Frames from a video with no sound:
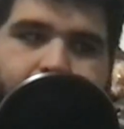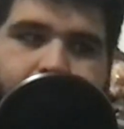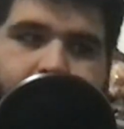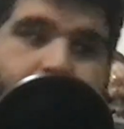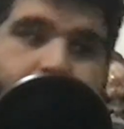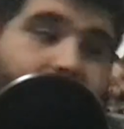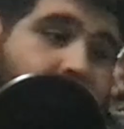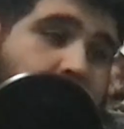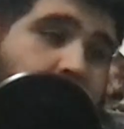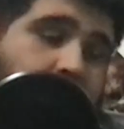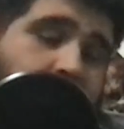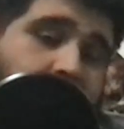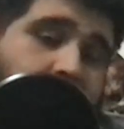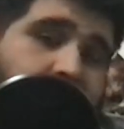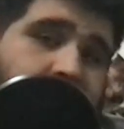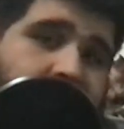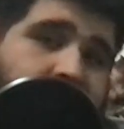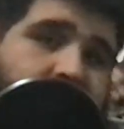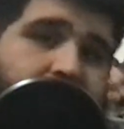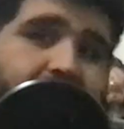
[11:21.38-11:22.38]
You don't know.
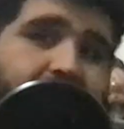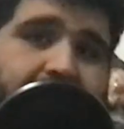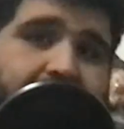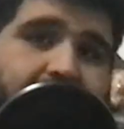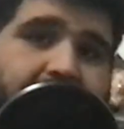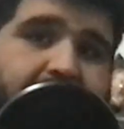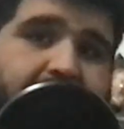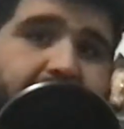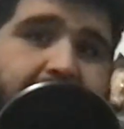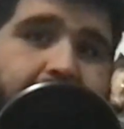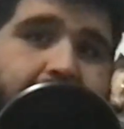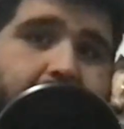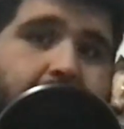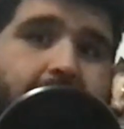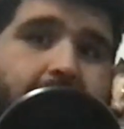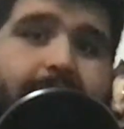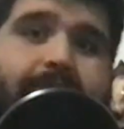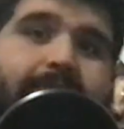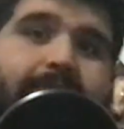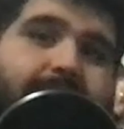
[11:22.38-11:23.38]
We don't
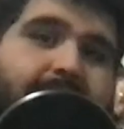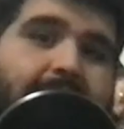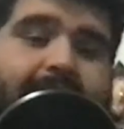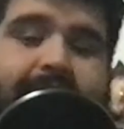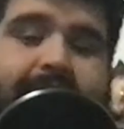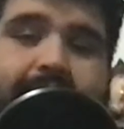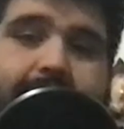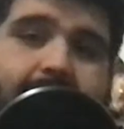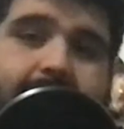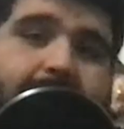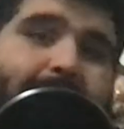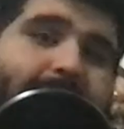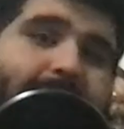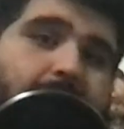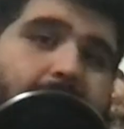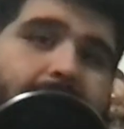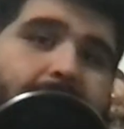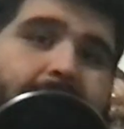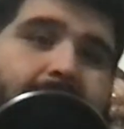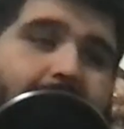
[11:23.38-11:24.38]
know. I've seen stuff
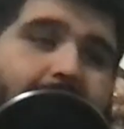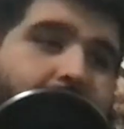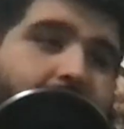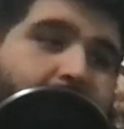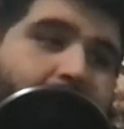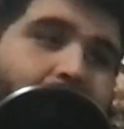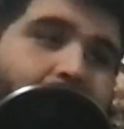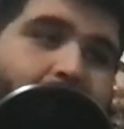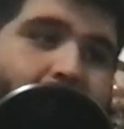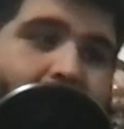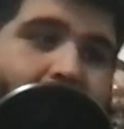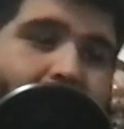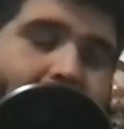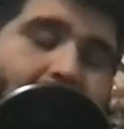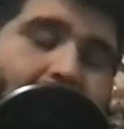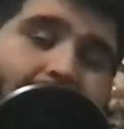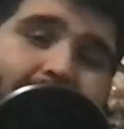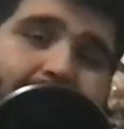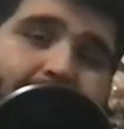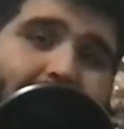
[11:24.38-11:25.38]
come
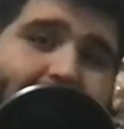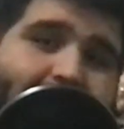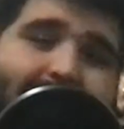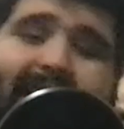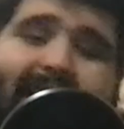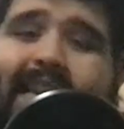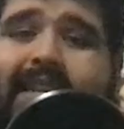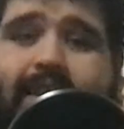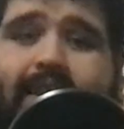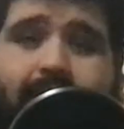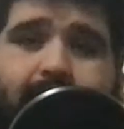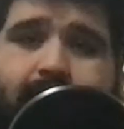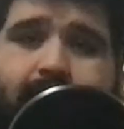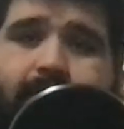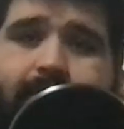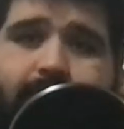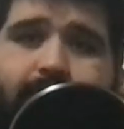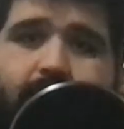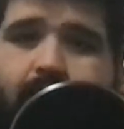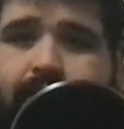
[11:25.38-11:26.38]
back after like 10
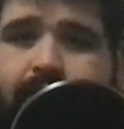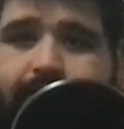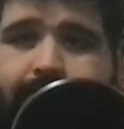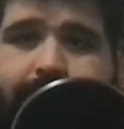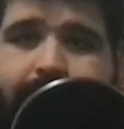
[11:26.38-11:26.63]
years. So